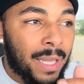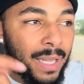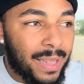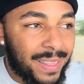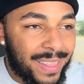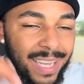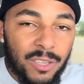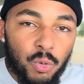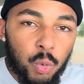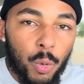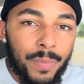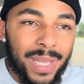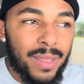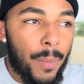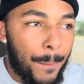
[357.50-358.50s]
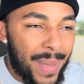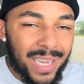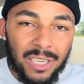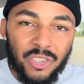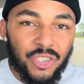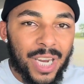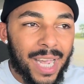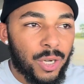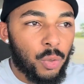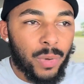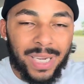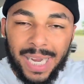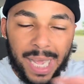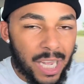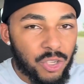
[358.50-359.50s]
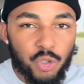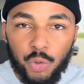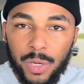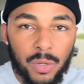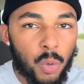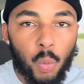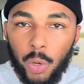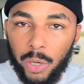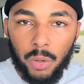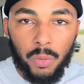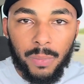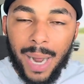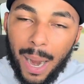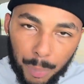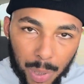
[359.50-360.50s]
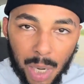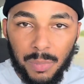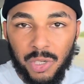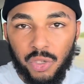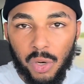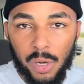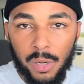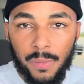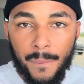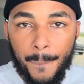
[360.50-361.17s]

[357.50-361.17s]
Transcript: This will be the biggest channel in the history of the world. I promise y'all.